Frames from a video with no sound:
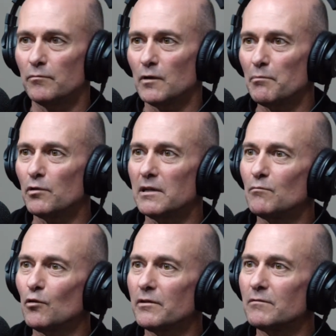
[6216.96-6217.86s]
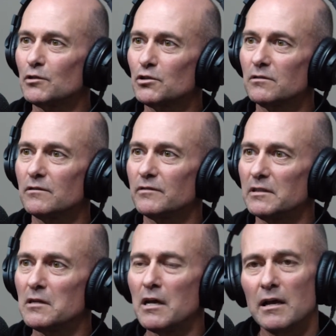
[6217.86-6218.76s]
we put in more than we should have.
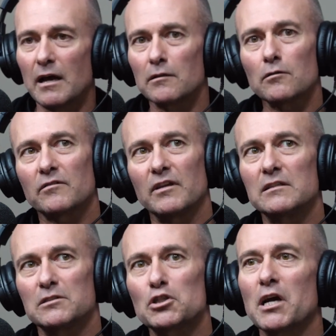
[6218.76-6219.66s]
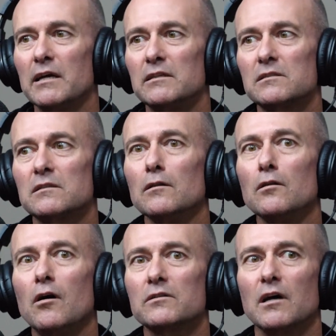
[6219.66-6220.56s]
And look, things changed a
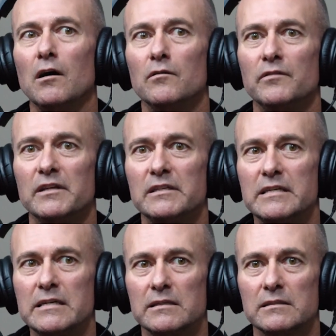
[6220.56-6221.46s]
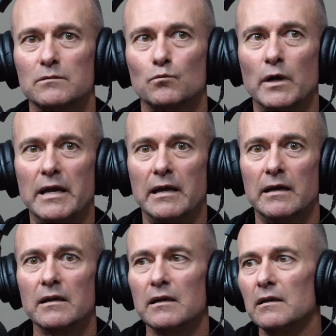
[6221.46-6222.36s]
lot over the years where,
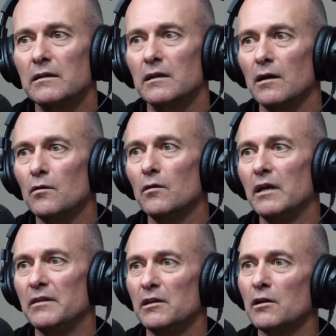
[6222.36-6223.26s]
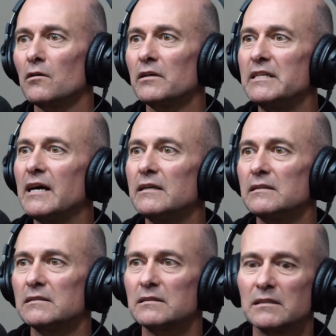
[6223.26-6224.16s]
in the early
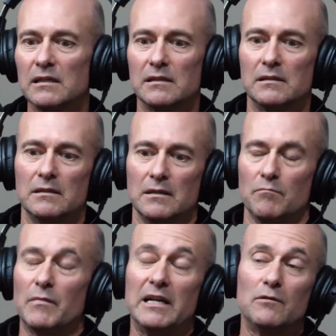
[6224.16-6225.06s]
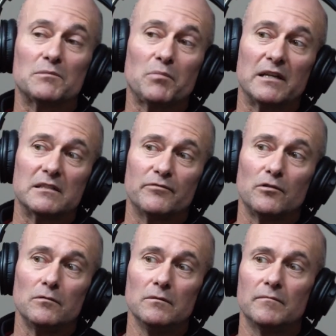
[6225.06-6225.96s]
days, money was
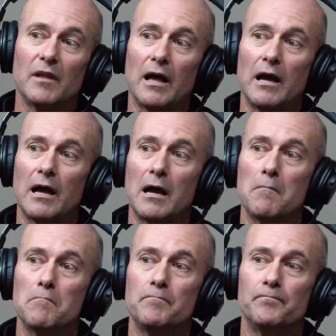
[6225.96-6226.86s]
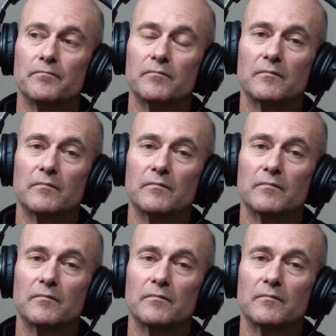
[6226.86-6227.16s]
plentiful, and